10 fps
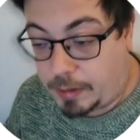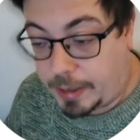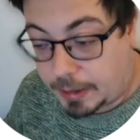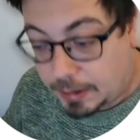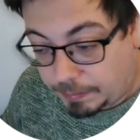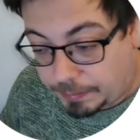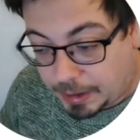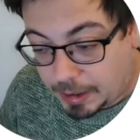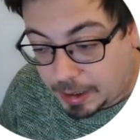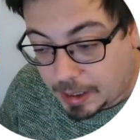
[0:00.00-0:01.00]
x and
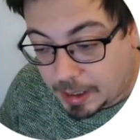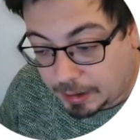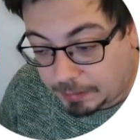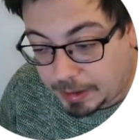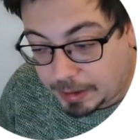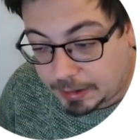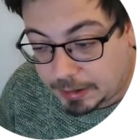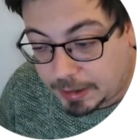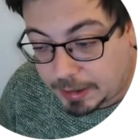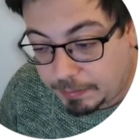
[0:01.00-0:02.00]
p remain the
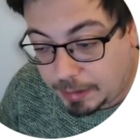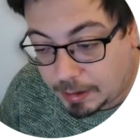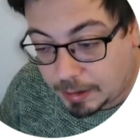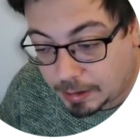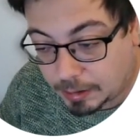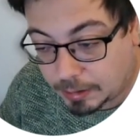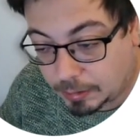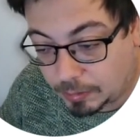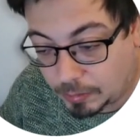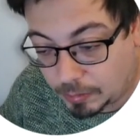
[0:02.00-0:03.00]
same.
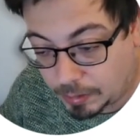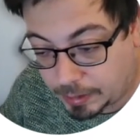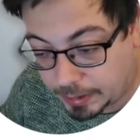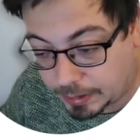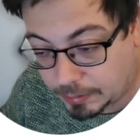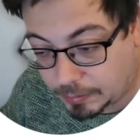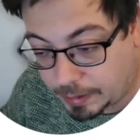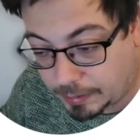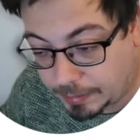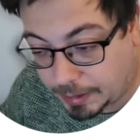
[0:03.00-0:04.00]
So x
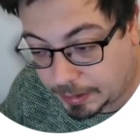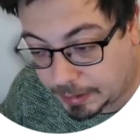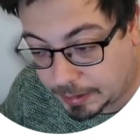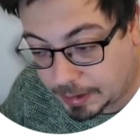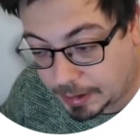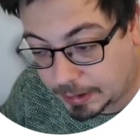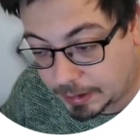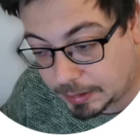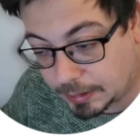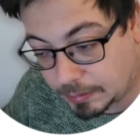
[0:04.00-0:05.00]
squared remains x
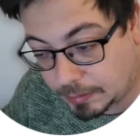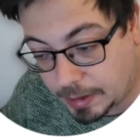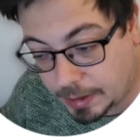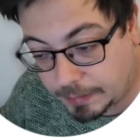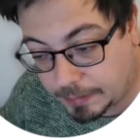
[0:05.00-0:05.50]
squared